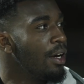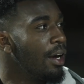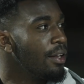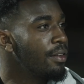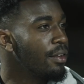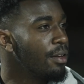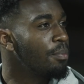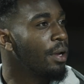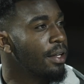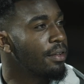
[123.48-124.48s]
and
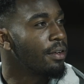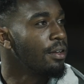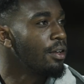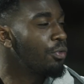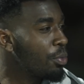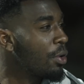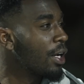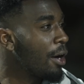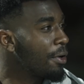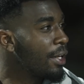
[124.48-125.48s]
played football
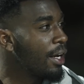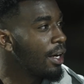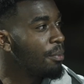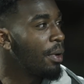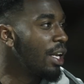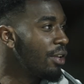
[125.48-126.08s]
career there at Bayer